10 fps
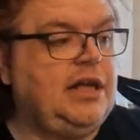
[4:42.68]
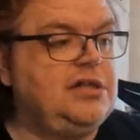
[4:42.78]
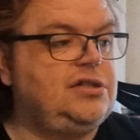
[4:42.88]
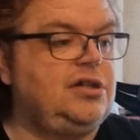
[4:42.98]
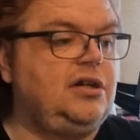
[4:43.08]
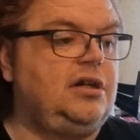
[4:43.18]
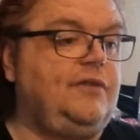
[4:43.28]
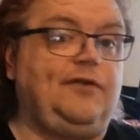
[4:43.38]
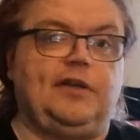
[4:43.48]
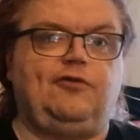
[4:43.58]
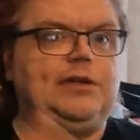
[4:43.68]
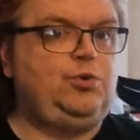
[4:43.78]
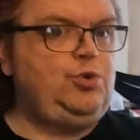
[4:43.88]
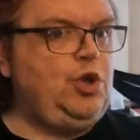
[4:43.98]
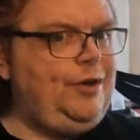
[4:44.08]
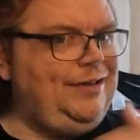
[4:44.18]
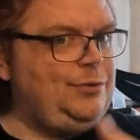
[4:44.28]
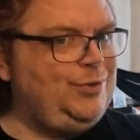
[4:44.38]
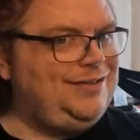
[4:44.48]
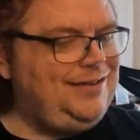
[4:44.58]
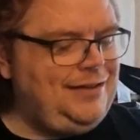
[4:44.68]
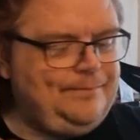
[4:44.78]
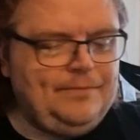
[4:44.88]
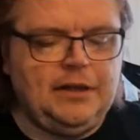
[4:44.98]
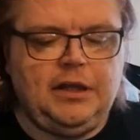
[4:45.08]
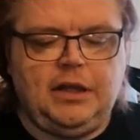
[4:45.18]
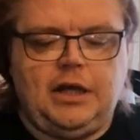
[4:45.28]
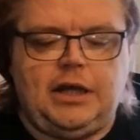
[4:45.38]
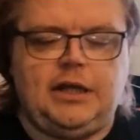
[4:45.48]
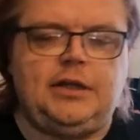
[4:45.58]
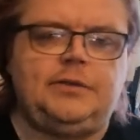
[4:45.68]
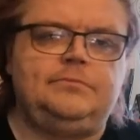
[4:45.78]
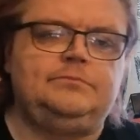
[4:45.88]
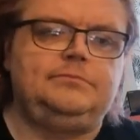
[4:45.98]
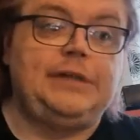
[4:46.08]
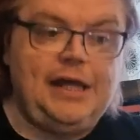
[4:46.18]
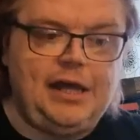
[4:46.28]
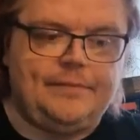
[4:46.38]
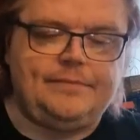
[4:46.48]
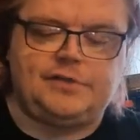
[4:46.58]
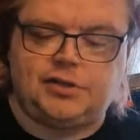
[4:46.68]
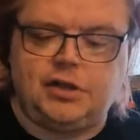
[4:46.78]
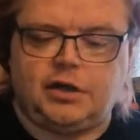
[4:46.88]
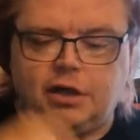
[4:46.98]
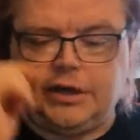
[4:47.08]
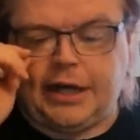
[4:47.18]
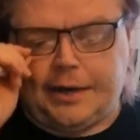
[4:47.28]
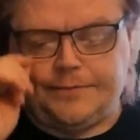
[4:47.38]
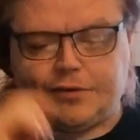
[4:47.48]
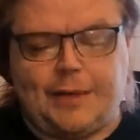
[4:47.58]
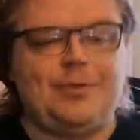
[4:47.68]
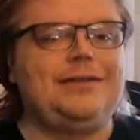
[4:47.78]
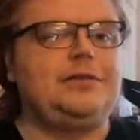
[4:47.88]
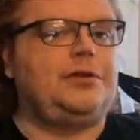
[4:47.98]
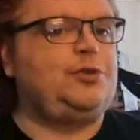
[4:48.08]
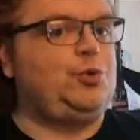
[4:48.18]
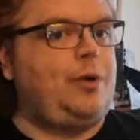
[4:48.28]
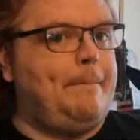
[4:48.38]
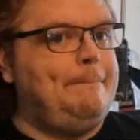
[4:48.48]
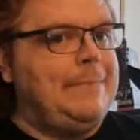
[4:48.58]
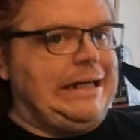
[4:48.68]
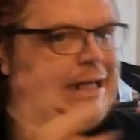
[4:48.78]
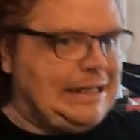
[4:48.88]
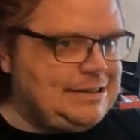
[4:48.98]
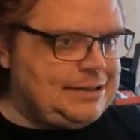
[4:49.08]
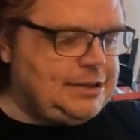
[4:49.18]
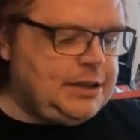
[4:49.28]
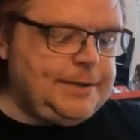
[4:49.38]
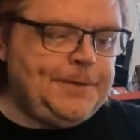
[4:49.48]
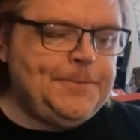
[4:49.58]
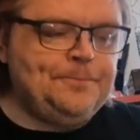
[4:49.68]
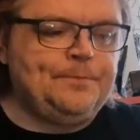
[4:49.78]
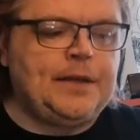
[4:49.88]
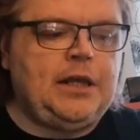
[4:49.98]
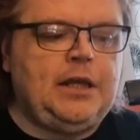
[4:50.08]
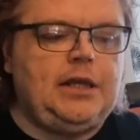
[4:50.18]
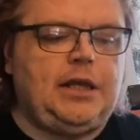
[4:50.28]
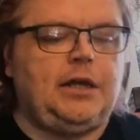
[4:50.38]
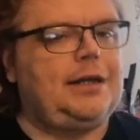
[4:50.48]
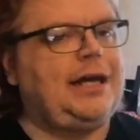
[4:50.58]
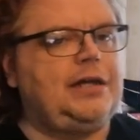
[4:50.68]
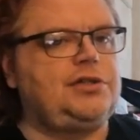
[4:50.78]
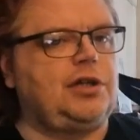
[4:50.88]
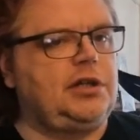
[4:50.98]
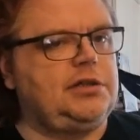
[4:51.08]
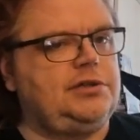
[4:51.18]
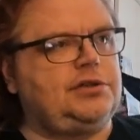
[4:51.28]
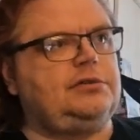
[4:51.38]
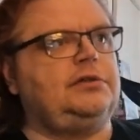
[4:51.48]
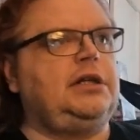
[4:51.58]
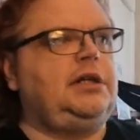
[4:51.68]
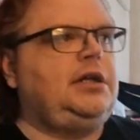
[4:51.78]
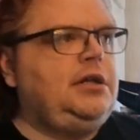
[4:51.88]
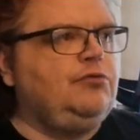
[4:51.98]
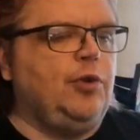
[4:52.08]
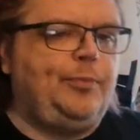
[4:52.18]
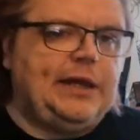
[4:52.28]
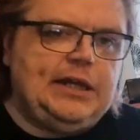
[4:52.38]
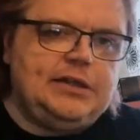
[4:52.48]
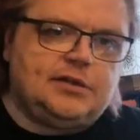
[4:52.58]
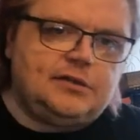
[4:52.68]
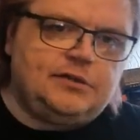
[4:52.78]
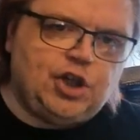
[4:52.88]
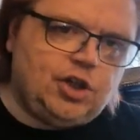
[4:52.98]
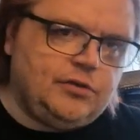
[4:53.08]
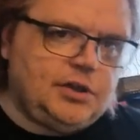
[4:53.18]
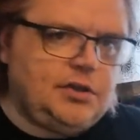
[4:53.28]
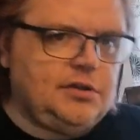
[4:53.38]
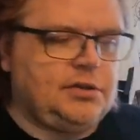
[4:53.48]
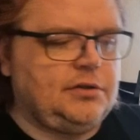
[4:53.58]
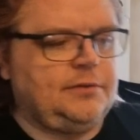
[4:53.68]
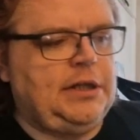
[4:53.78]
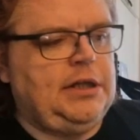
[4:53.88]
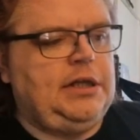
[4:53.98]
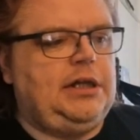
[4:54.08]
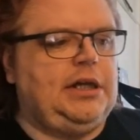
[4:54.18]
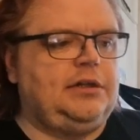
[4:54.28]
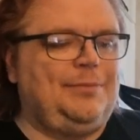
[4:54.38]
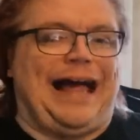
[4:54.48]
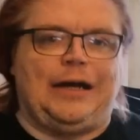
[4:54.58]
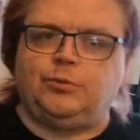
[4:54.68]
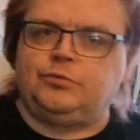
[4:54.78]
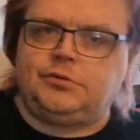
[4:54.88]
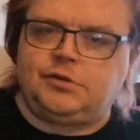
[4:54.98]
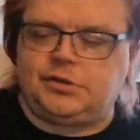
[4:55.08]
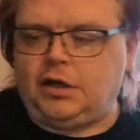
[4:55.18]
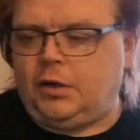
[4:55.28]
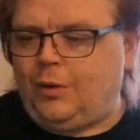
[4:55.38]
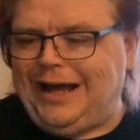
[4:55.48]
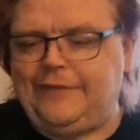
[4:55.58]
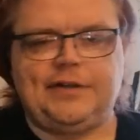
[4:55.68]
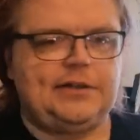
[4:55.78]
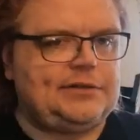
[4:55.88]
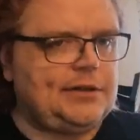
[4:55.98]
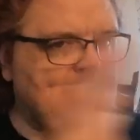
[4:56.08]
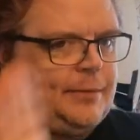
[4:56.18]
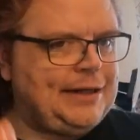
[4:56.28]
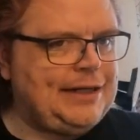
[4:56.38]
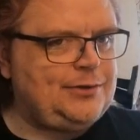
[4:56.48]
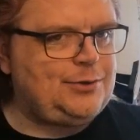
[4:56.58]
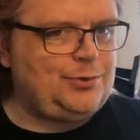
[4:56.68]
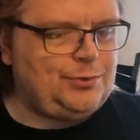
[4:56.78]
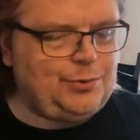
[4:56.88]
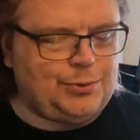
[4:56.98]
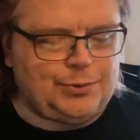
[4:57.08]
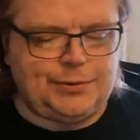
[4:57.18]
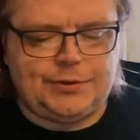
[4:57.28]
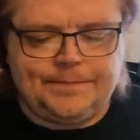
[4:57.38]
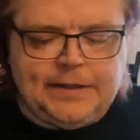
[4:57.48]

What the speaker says: So feel free to join. You see. Yeah. So okay. So that brings us on to monies. Cash dollars and rupees and euros and pounds or whatever denomination you use.